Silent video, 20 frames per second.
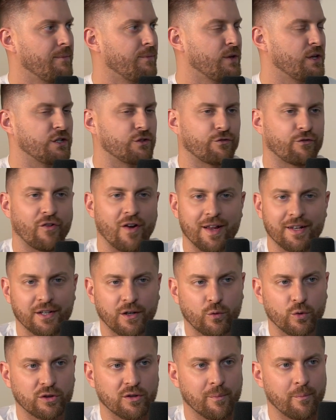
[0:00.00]
He's
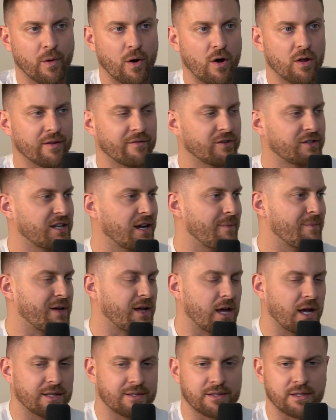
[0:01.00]
frantic with the ball. Every time he
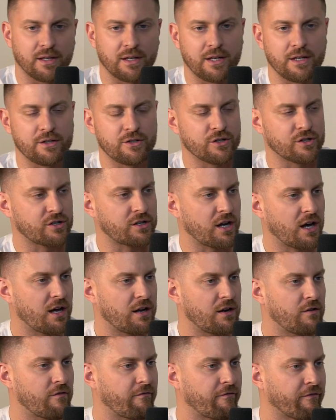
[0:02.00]
gets it, he just
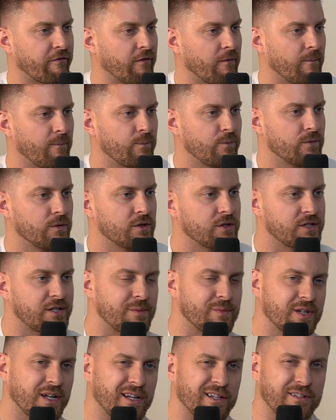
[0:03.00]
kind of
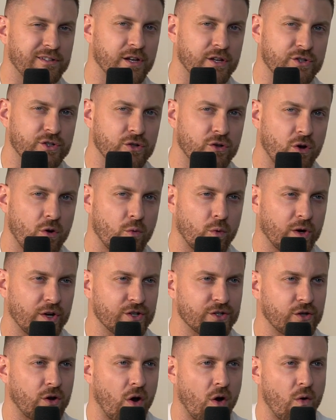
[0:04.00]
seems like he doesn't know where
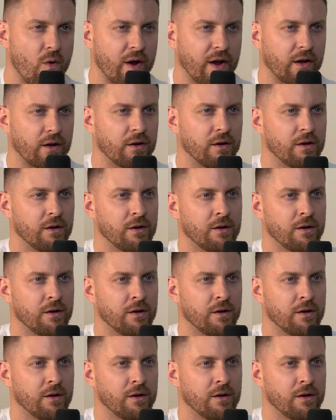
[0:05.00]
he's going.